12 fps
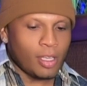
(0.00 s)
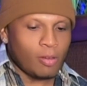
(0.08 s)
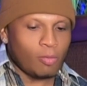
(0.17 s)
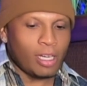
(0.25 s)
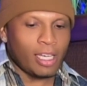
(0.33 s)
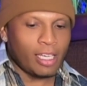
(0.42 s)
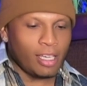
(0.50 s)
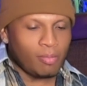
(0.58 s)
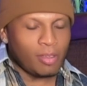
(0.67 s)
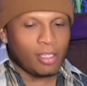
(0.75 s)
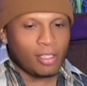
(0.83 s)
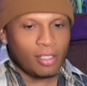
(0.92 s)
when I came
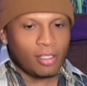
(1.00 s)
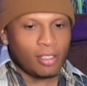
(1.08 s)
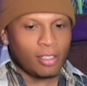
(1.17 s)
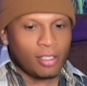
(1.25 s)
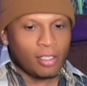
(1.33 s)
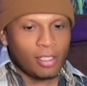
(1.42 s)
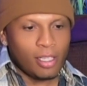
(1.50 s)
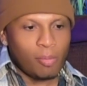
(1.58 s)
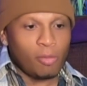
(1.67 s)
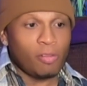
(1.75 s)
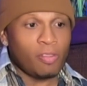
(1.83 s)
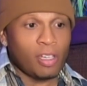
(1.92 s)
here, I
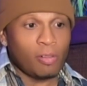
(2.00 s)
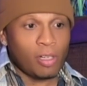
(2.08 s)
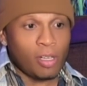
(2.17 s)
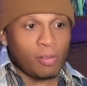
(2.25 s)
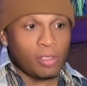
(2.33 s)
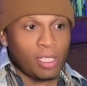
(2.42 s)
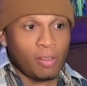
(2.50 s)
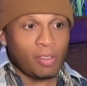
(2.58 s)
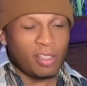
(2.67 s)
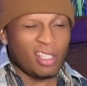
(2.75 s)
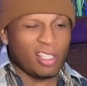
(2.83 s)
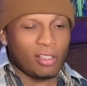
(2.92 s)
moved here when I was
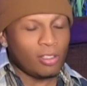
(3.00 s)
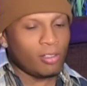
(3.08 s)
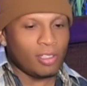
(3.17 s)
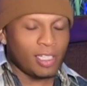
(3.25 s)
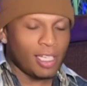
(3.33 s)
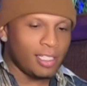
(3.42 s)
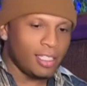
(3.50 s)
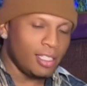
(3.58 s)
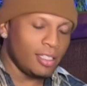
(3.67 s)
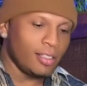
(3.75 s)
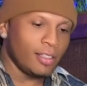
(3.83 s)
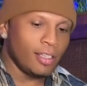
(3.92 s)
17, turning
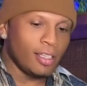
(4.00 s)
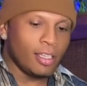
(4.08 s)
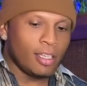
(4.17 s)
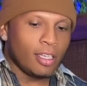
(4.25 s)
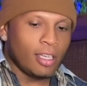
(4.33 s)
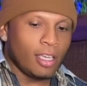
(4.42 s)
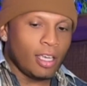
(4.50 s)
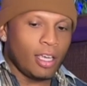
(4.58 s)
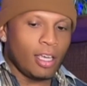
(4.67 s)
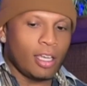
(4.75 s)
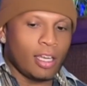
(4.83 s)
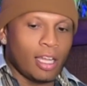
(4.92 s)
18,
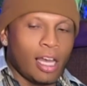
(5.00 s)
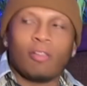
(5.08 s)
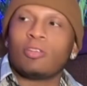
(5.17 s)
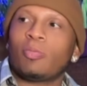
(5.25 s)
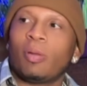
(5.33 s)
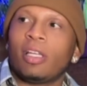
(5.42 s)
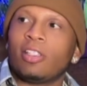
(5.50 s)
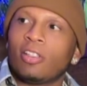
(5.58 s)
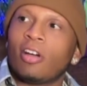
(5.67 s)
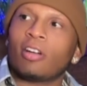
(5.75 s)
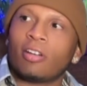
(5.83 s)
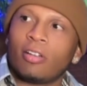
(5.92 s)
and I was playing
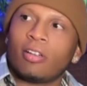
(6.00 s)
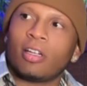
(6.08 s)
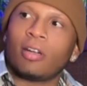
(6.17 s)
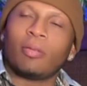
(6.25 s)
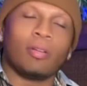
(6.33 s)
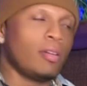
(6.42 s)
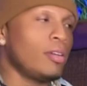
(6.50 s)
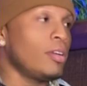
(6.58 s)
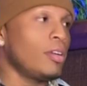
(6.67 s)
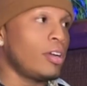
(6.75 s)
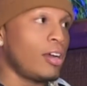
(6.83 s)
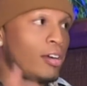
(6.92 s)
soccer in
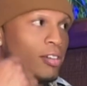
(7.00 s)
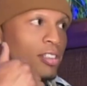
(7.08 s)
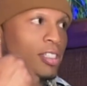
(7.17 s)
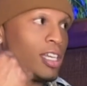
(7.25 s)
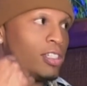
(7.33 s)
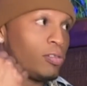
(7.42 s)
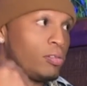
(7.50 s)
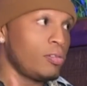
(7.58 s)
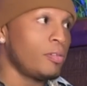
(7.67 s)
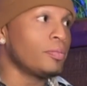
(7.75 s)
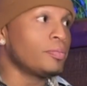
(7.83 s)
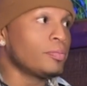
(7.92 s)
Gardens High School,
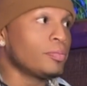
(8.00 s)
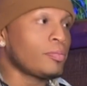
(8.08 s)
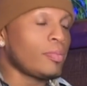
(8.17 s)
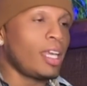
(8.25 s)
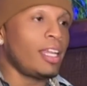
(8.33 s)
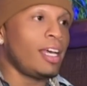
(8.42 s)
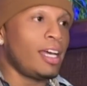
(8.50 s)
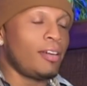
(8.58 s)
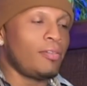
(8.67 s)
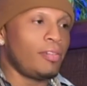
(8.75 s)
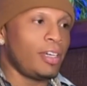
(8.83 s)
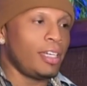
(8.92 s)
and I had a
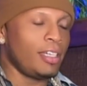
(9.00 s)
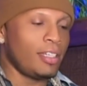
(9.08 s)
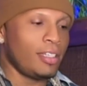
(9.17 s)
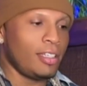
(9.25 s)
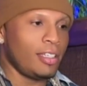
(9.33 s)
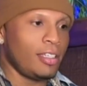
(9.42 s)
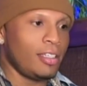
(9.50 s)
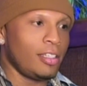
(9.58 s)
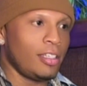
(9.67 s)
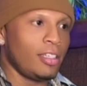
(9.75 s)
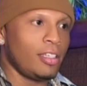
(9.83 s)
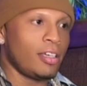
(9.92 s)
friend.
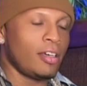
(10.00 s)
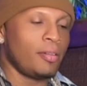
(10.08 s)
He